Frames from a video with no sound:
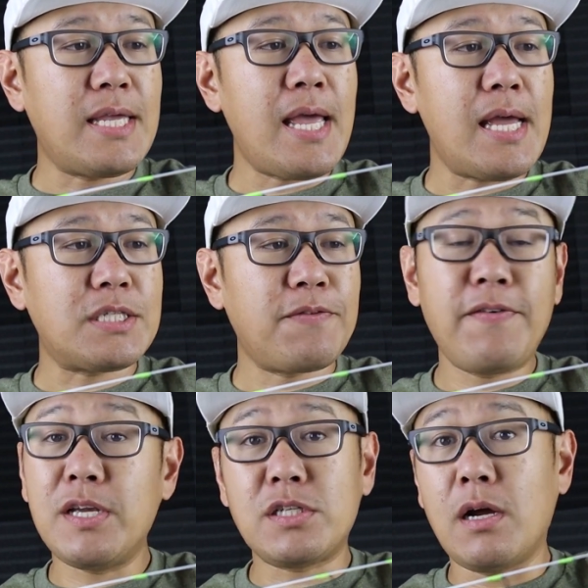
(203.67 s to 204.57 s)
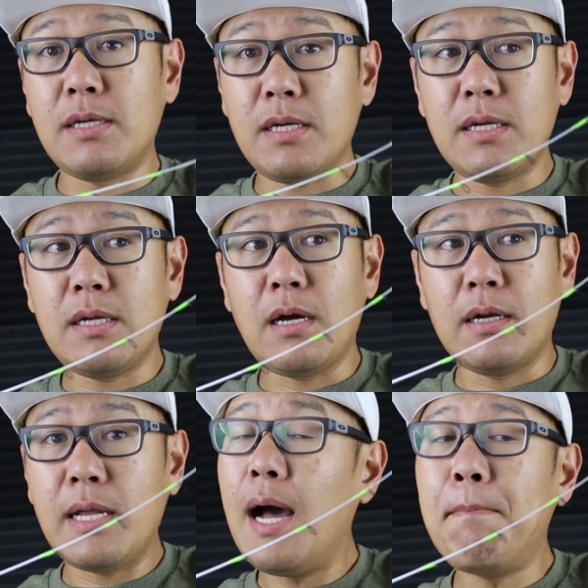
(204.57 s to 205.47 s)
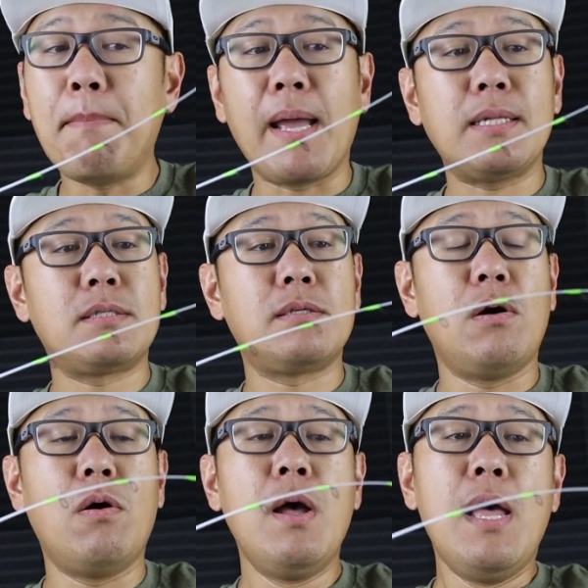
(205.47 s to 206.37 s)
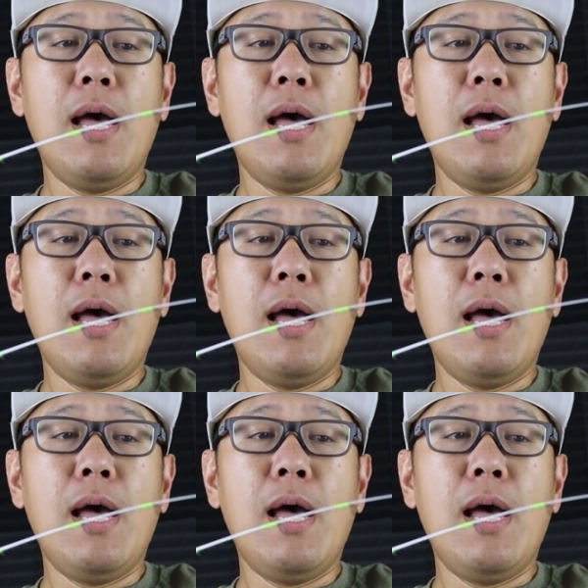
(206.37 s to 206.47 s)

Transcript: catch fish on the up bites. So